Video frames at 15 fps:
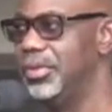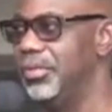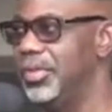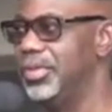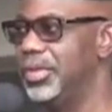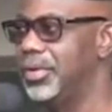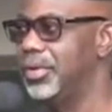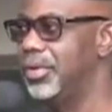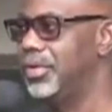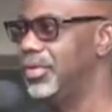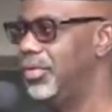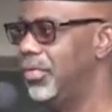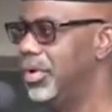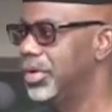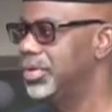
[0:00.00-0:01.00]
what they call
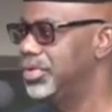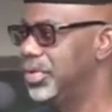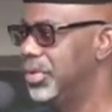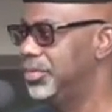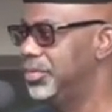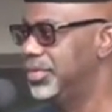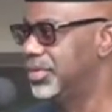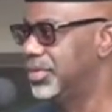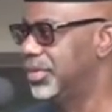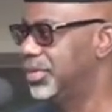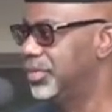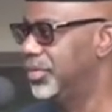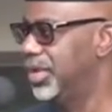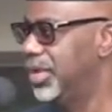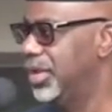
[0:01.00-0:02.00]
the workshops
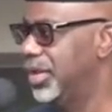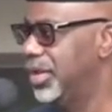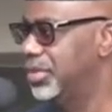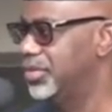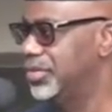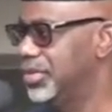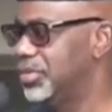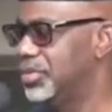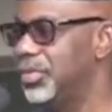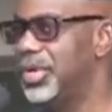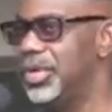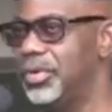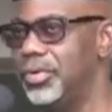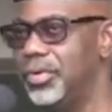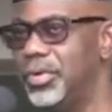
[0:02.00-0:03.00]
and warehouses, where
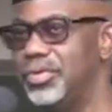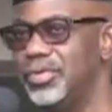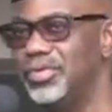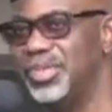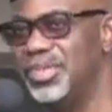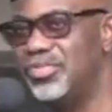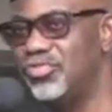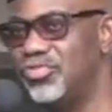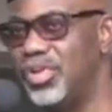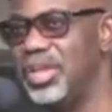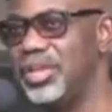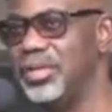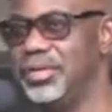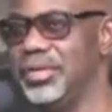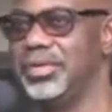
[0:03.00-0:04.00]
you're going to be
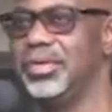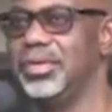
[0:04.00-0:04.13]
trained